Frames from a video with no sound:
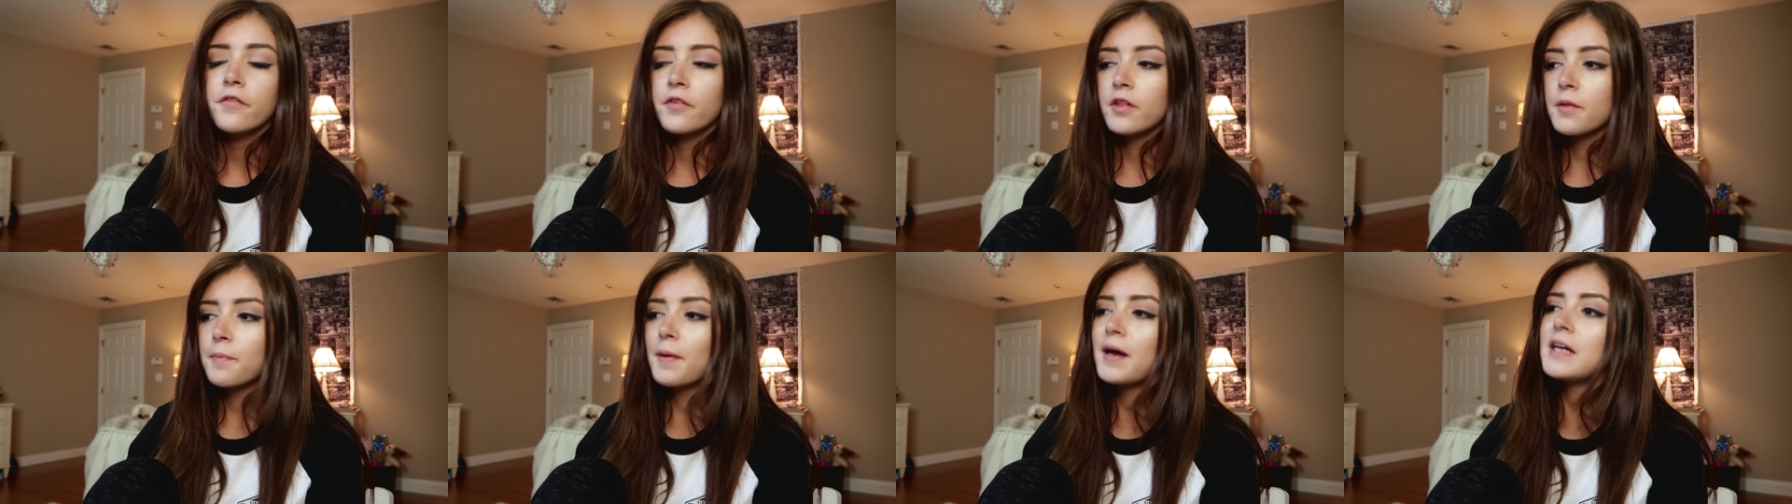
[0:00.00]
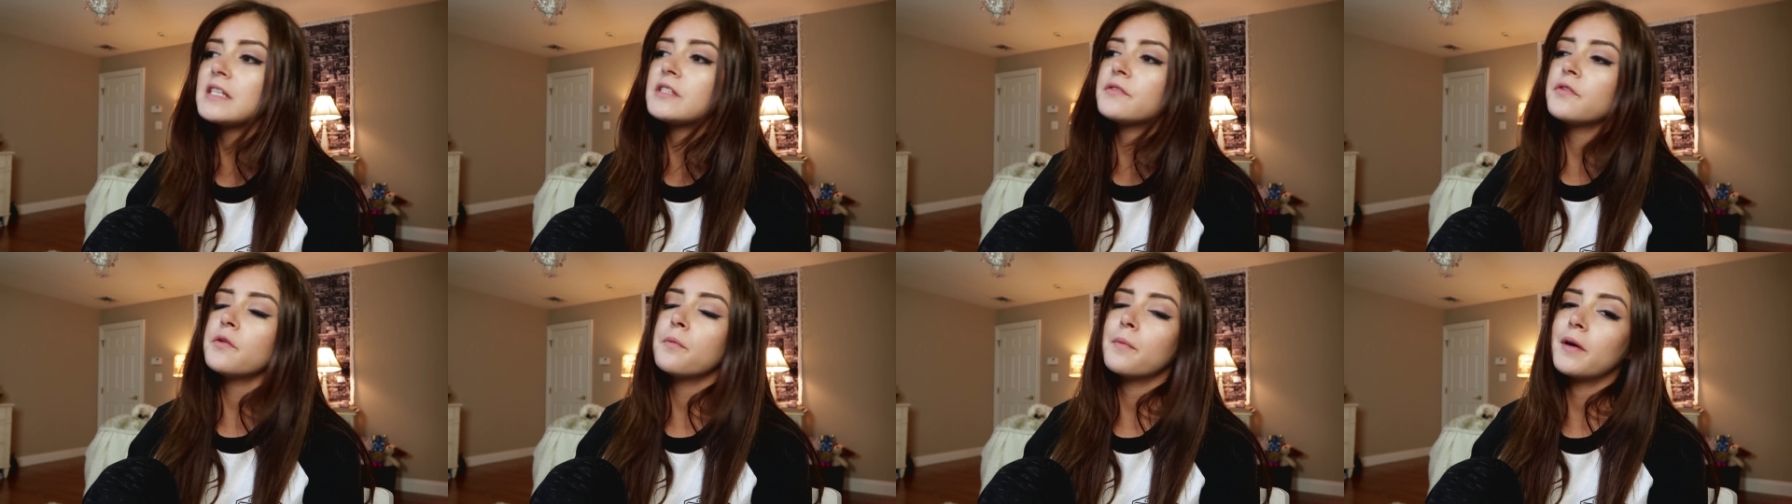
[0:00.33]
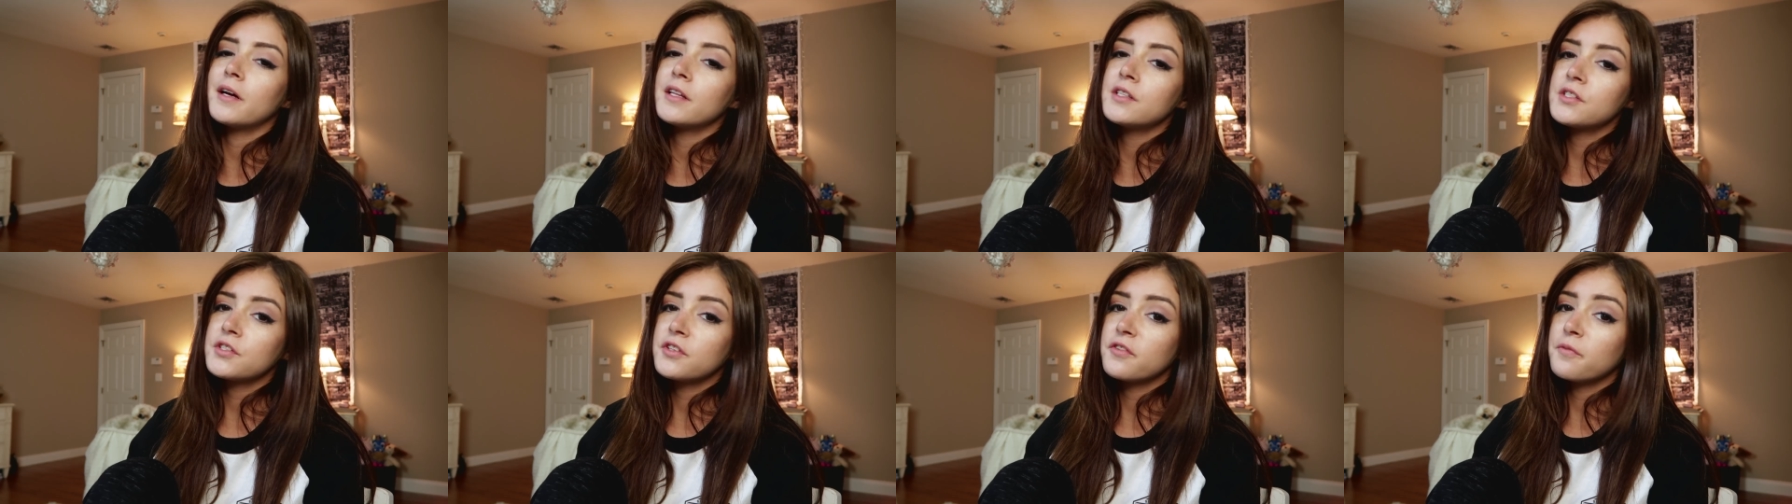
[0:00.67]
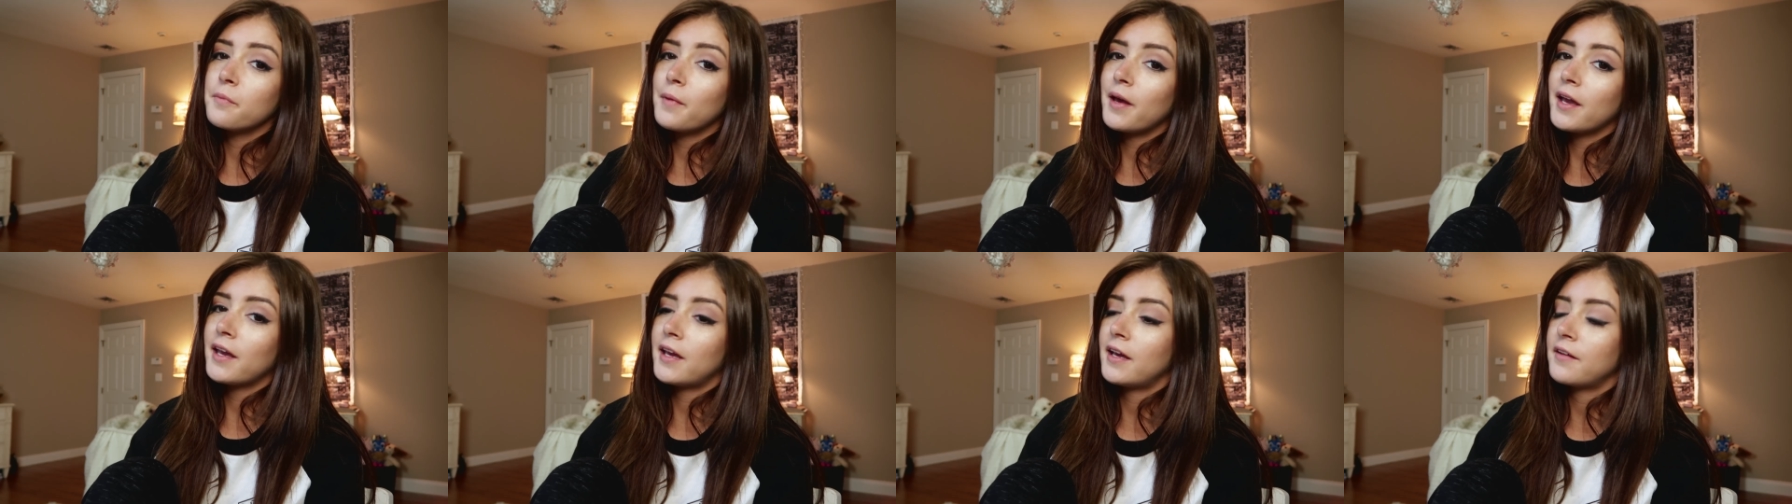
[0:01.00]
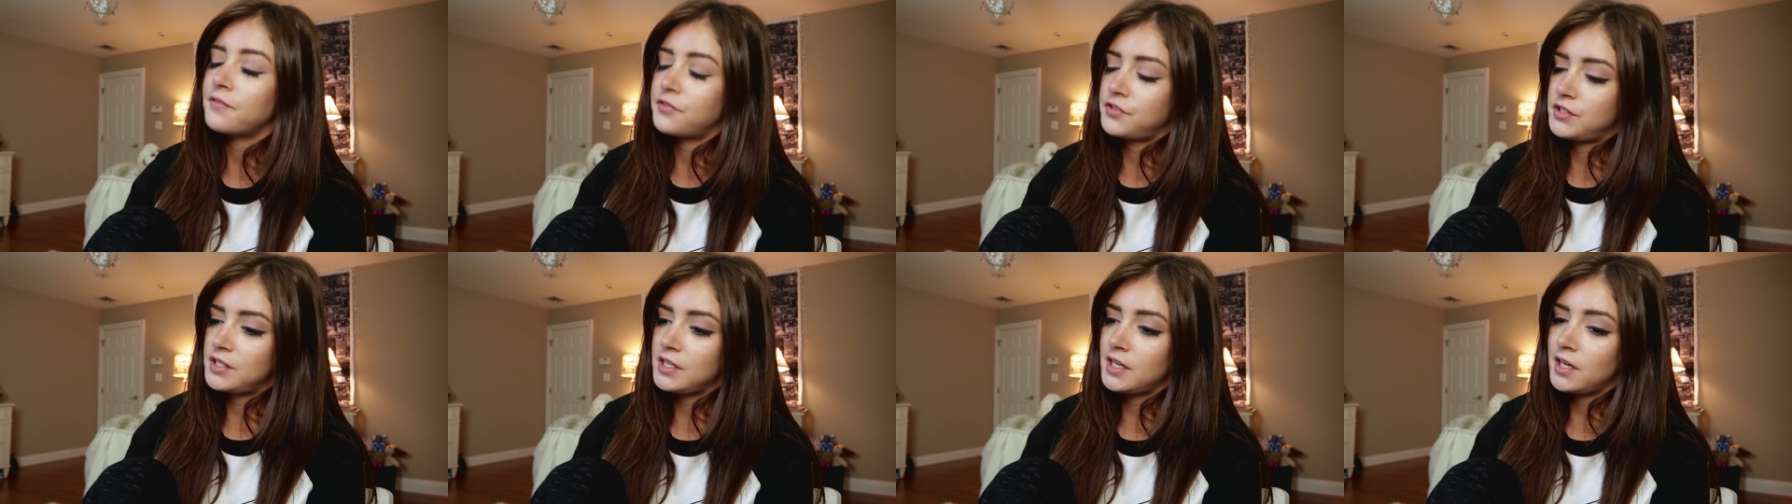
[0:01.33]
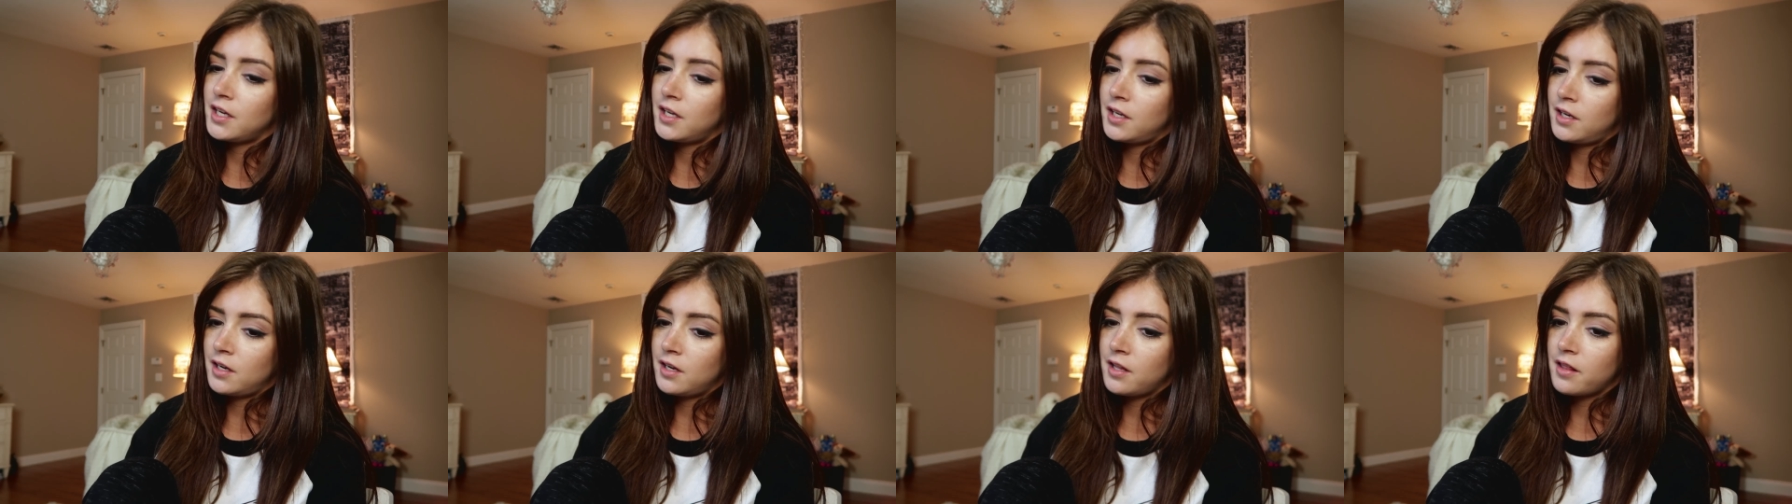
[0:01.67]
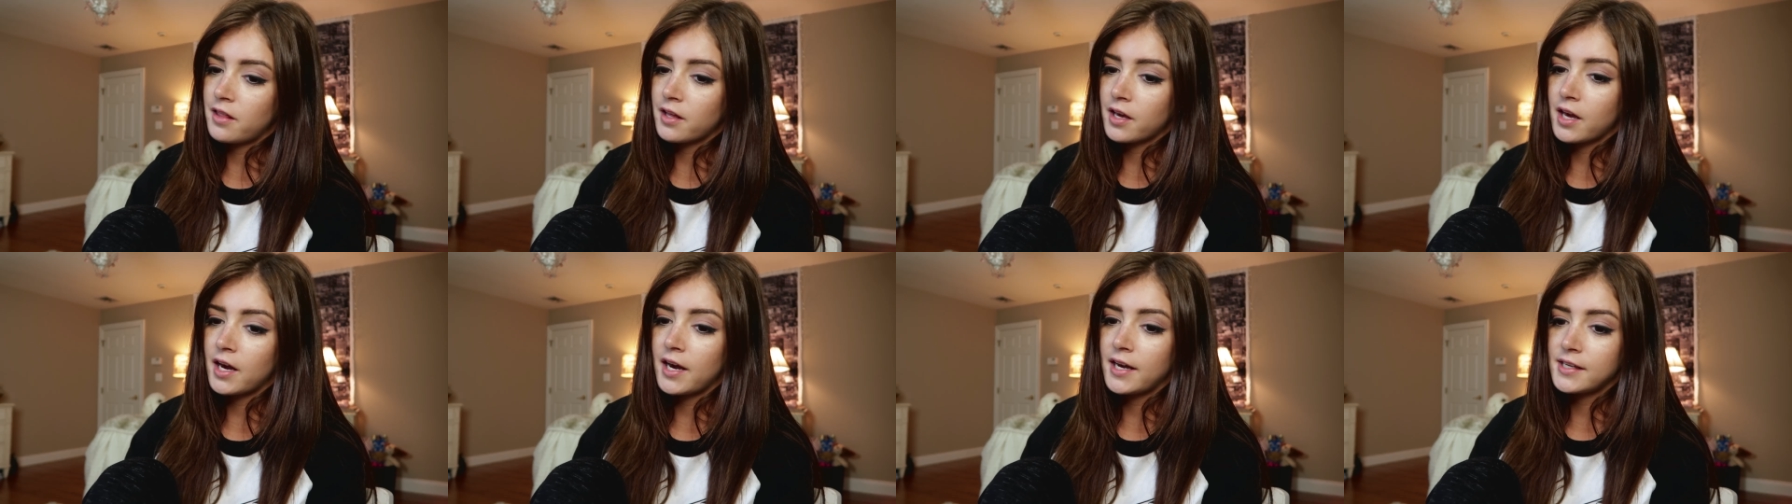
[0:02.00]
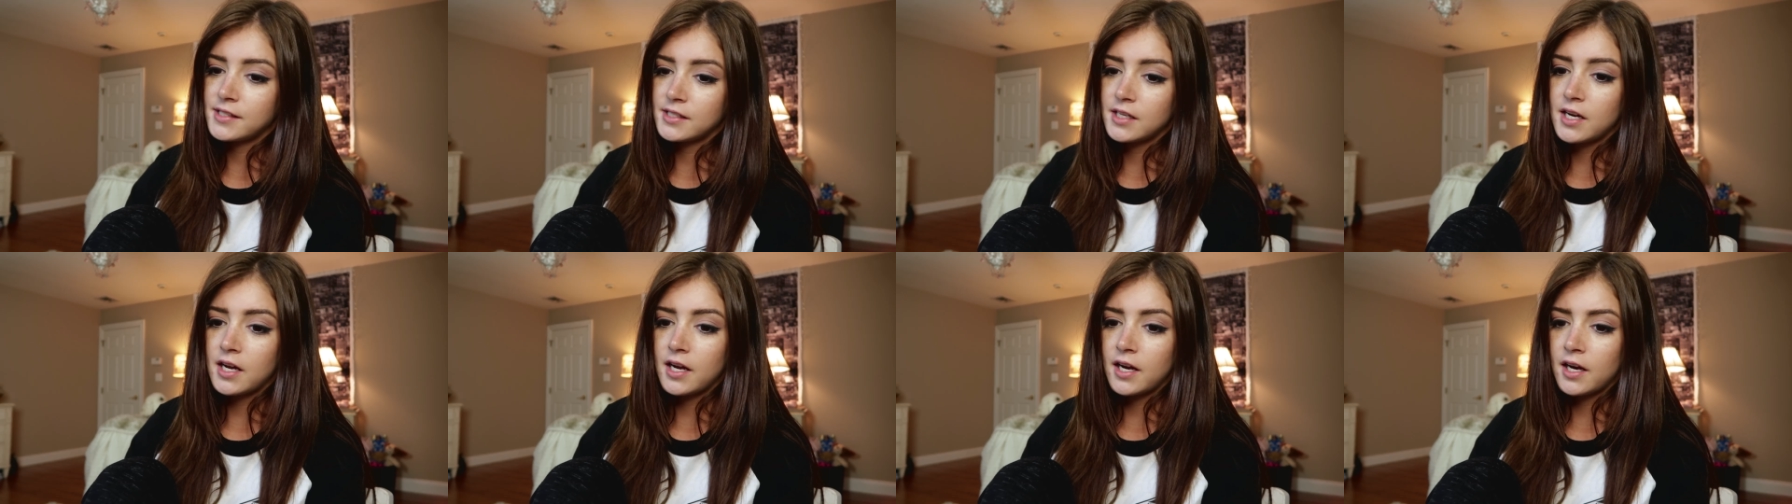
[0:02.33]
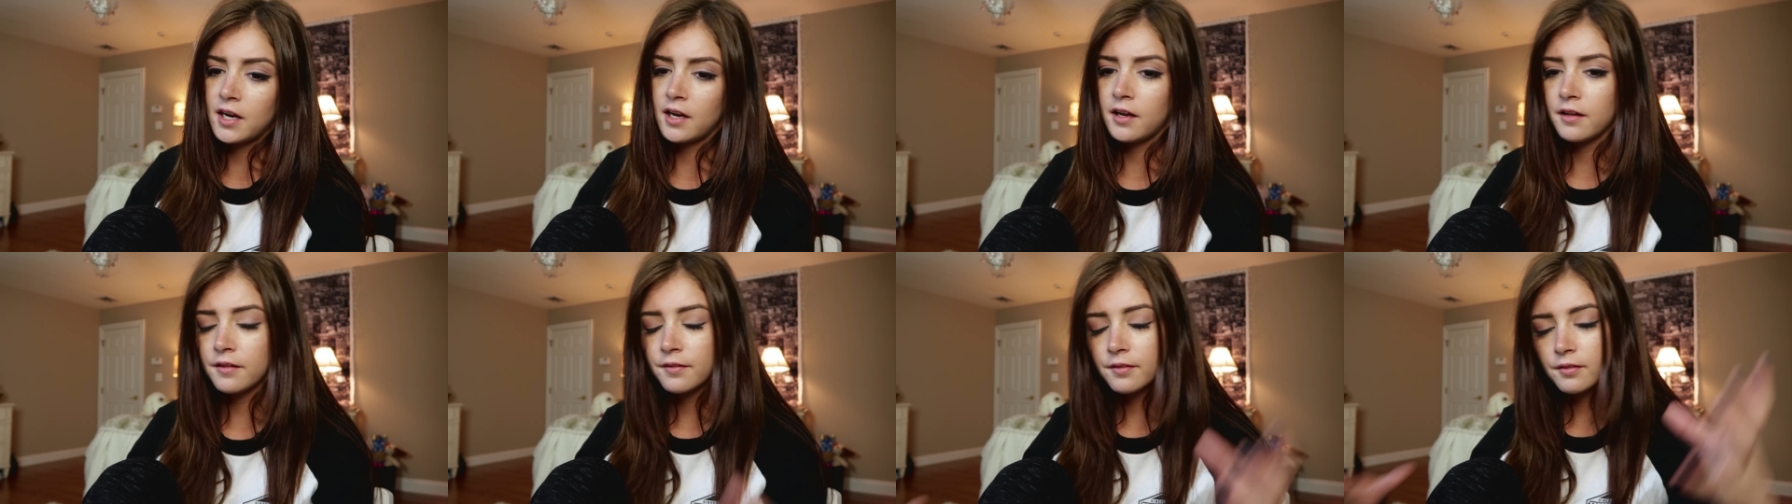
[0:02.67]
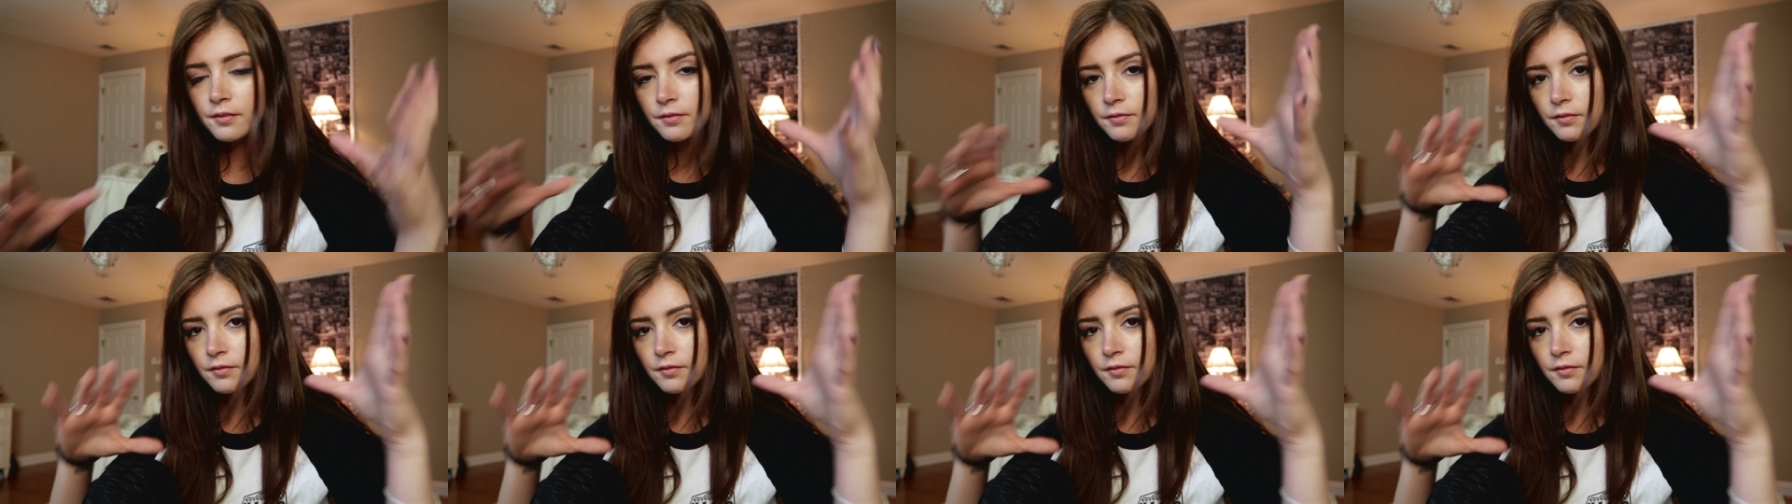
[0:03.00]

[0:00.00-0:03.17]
For the past few months, you may have seen the guys and I,